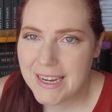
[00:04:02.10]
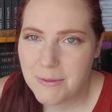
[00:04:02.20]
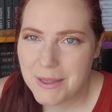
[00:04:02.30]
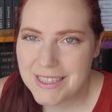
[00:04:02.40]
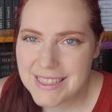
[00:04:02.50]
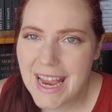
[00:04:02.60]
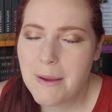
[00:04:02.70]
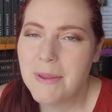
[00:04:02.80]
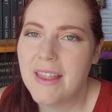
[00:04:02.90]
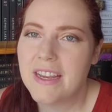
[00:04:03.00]
pretend to be the
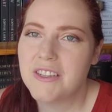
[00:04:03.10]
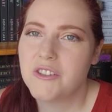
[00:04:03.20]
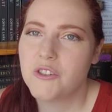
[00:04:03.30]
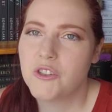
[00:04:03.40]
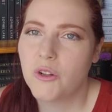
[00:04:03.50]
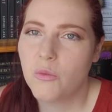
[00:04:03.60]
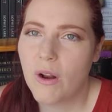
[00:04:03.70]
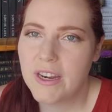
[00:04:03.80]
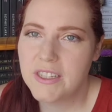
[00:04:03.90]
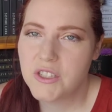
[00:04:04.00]
same and then she'll
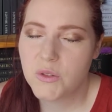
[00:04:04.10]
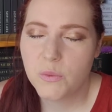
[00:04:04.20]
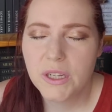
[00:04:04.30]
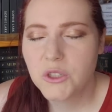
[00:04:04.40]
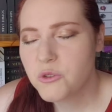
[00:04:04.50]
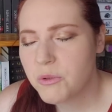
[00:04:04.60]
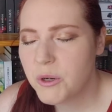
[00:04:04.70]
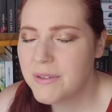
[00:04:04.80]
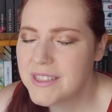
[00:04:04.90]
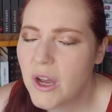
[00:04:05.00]
run into the real
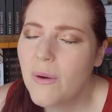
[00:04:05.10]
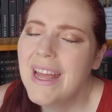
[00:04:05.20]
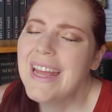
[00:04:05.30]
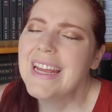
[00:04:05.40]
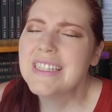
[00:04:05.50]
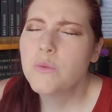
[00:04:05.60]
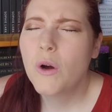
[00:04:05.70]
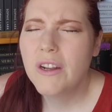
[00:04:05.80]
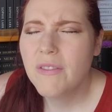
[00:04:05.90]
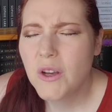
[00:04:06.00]
Drew. So it's
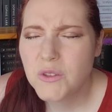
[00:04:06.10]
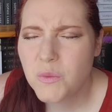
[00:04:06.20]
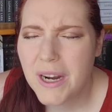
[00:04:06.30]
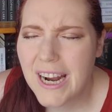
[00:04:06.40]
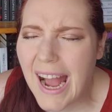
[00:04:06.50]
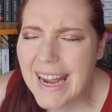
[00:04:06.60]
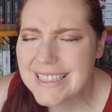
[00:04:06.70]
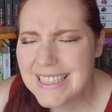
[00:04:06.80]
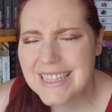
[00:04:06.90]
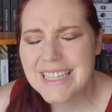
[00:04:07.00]
one of those where
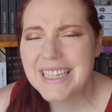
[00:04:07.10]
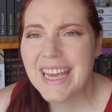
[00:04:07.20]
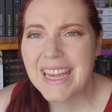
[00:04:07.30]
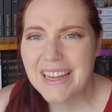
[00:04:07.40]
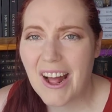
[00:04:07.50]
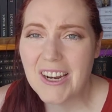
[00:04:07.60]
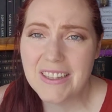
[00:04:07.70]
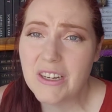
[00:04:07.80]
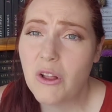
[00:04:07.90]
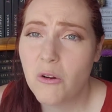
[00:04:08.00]
I did think it got
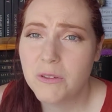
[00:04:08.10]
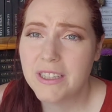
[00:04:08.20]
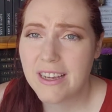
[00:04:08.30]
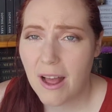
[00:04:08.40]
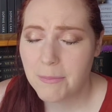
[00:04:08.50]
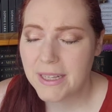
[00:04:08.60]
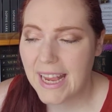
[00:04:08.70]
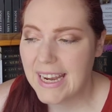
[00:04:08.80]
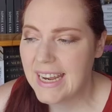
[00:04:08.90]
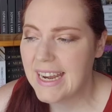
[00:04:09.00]
a little overly
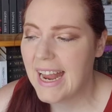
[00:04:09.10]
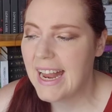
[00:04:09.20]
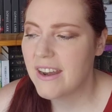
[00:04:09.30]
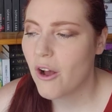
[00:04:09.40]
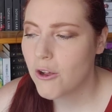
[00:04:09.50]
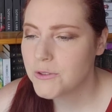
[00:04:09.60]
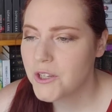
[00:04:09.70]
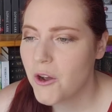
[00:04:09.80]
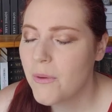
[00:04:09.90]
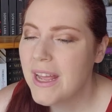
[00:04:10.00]
complicated and
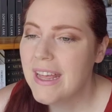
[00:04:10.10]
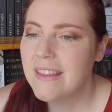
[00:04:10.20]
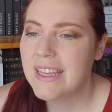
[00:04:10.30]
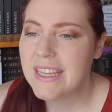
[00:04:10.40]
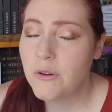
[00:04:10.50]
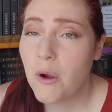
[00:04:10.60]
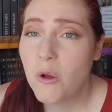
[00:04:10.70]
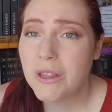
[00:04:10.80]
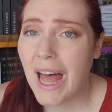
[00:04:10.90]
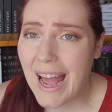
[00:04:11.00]
also the
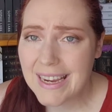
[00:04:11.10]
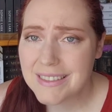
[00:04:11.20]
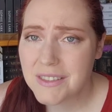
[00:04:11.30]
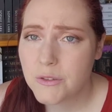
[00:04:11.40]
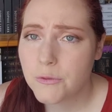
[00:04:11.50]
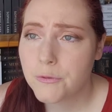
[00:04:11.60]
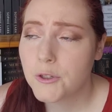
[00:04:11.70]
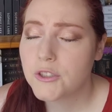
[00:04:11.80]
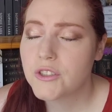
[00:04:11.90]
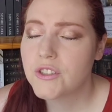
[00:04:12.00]
hero lies
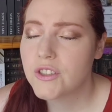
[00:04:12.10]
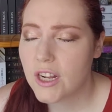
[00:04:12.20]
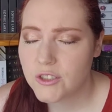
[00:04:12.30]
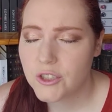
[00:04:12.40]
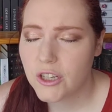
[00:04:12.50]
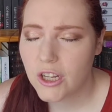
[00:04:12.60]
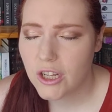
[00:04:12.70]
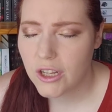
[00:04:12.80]
for such